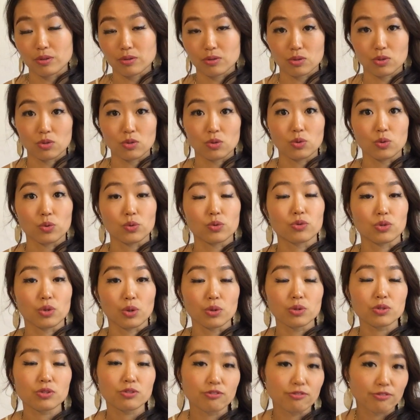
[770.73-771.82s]
to
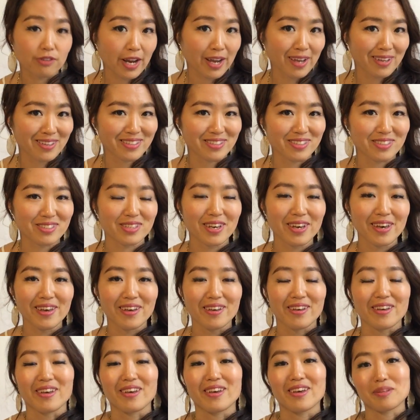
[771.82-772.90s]
close friends
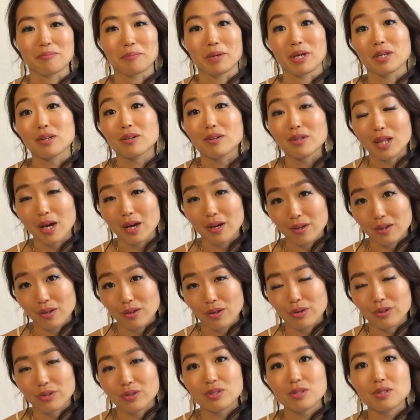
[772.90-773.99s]
and my
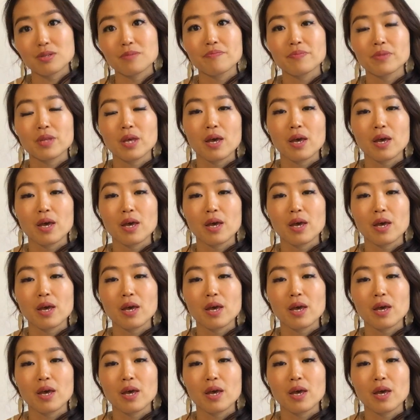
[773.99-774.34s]
clients.